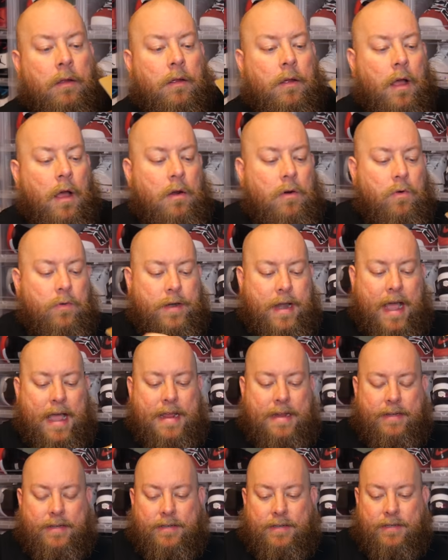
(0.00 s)
Oh,
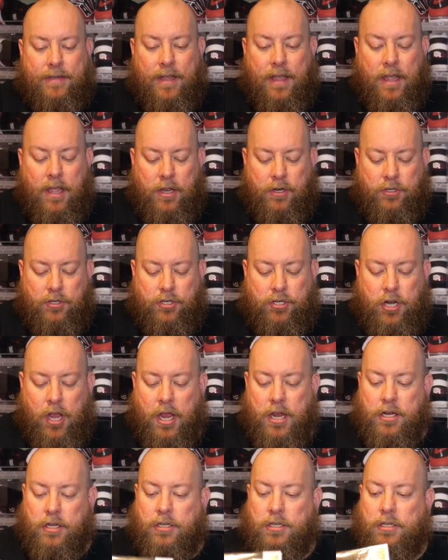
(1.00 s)
nice
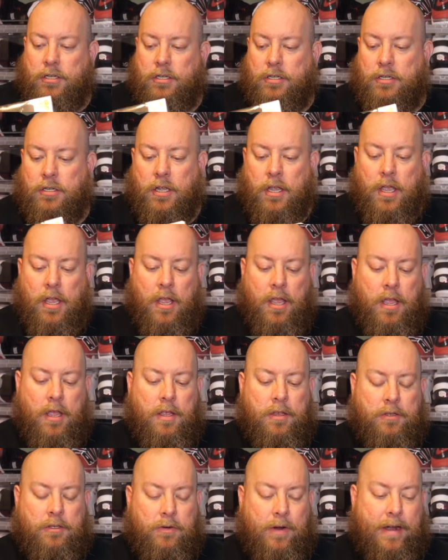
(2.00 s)
chase.
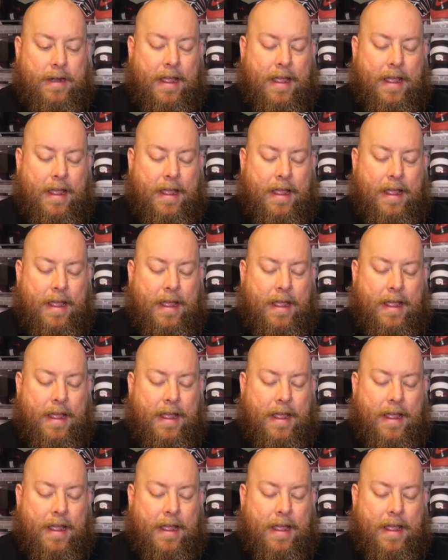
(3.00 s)
So right